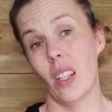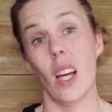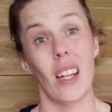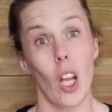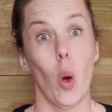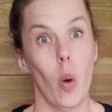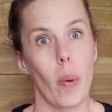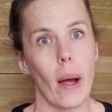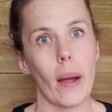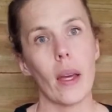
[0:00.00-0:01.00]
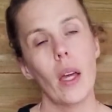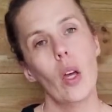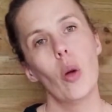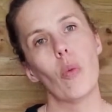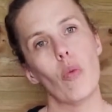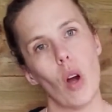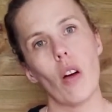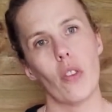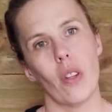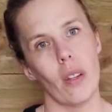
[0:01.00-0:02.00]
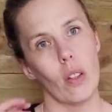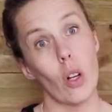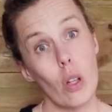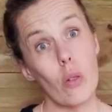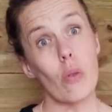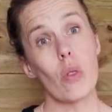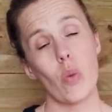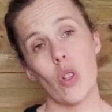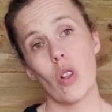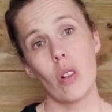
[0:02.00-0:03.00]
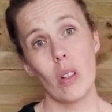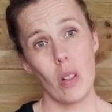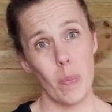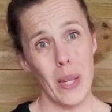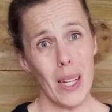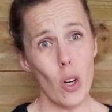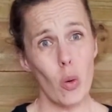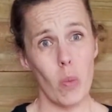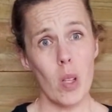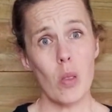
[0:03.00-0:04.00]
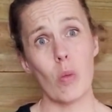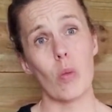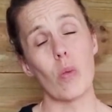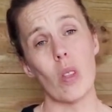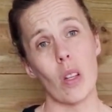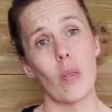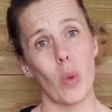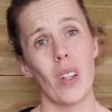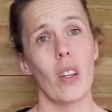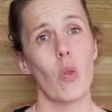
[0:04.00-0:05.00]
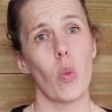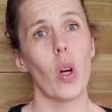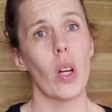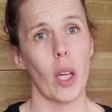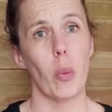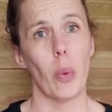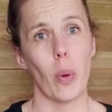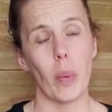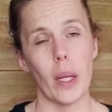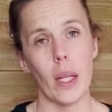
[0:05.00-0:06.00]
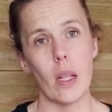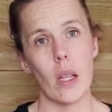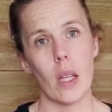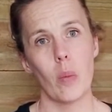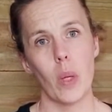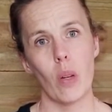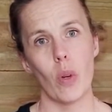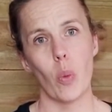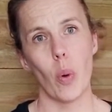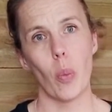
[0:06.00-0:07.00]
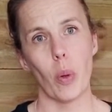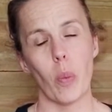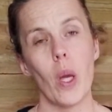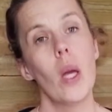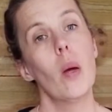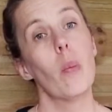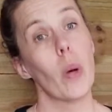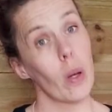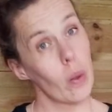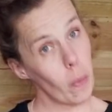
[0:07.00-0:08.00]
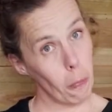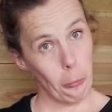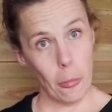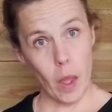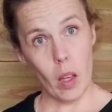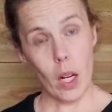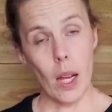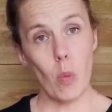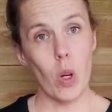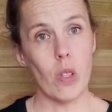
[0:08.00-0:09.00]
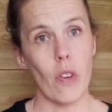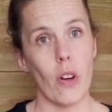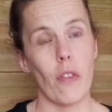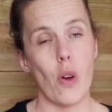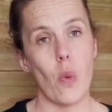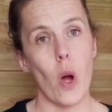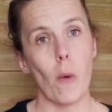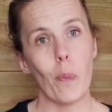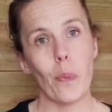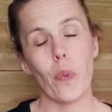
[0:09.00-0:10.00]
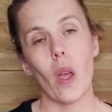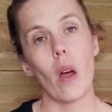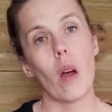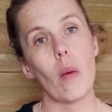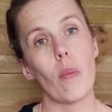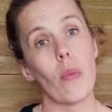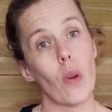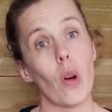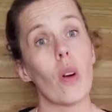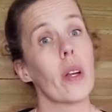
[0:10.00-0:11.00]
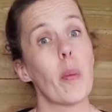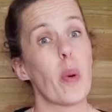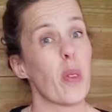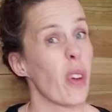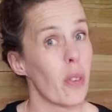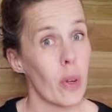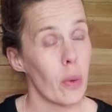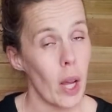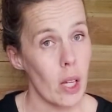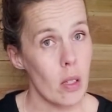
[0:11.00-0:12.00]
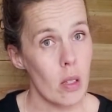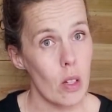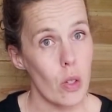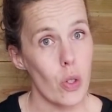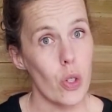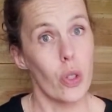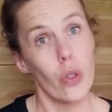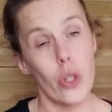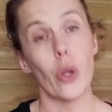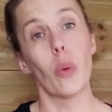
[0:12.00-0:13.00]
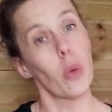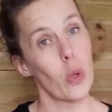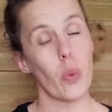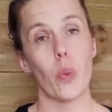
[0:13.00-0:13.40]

and lower back, rather than the glutes, which are big old muscles, and when they're not working properly, it can be a real problem. But clam works very, very well. There are a number of other exercises you can do, which,